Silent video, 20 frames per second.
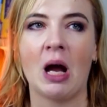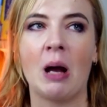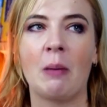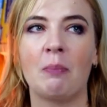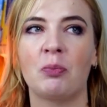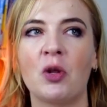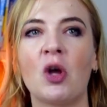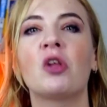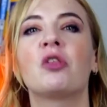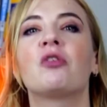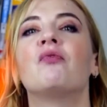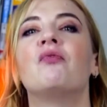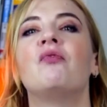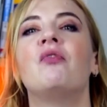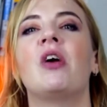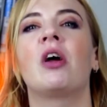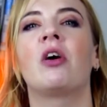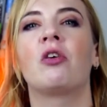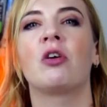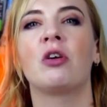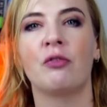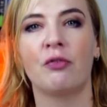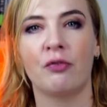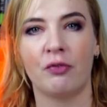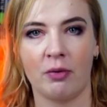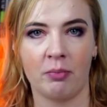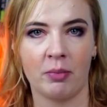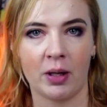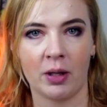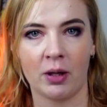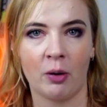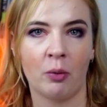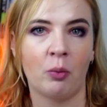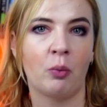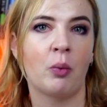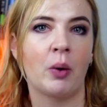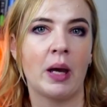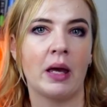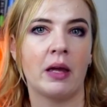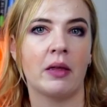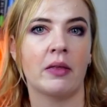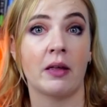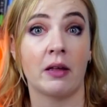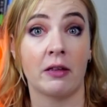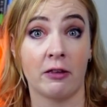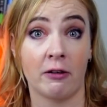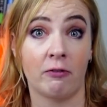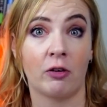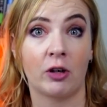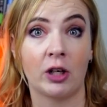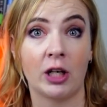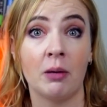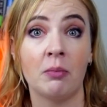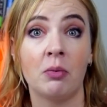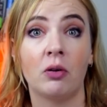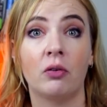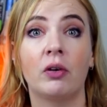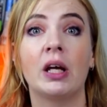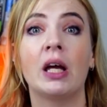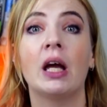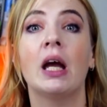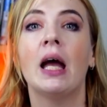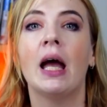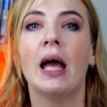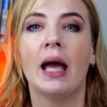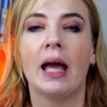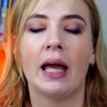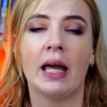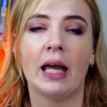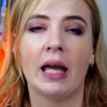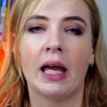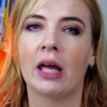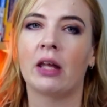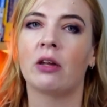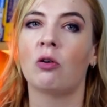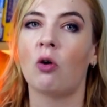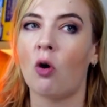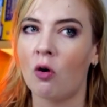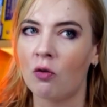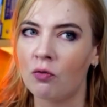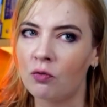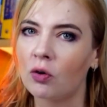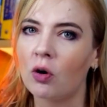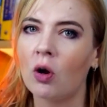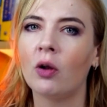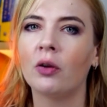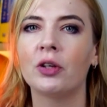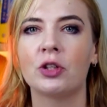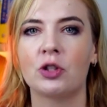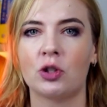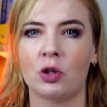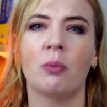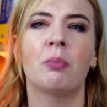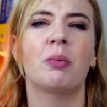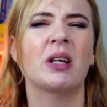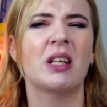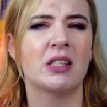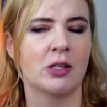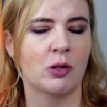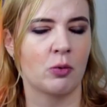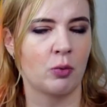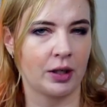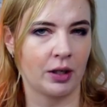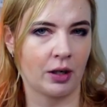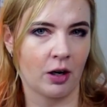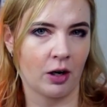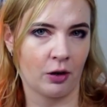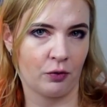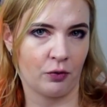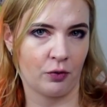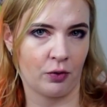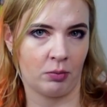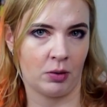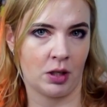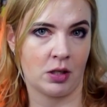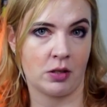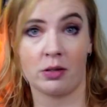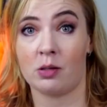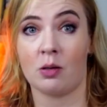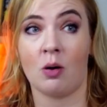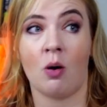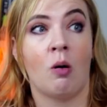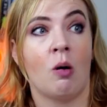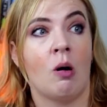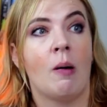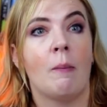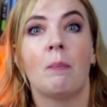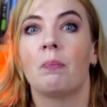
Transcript: I'm not very familiar with the vocabulary and overall the topic is quite hard for me. So